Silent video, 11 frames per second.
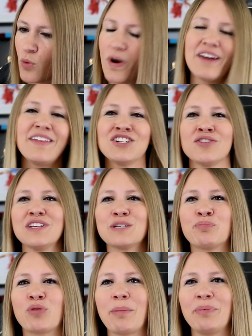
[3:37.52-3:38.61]
Why do they show this
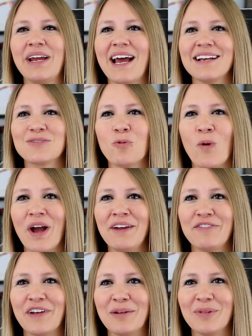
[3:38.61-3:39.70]
preppy ass
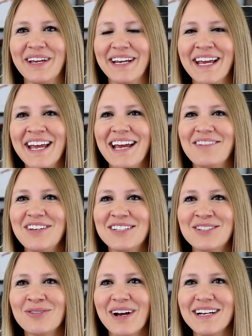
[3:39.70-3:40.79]
white family if
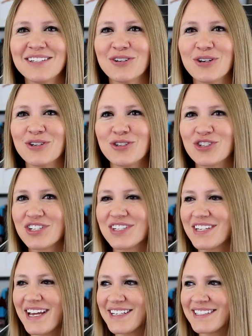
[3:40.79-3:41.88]
these two guys are just
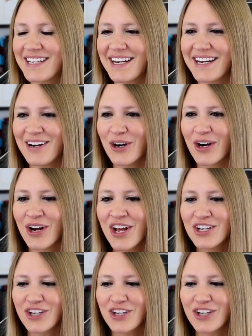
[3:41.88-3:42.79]
like sitting here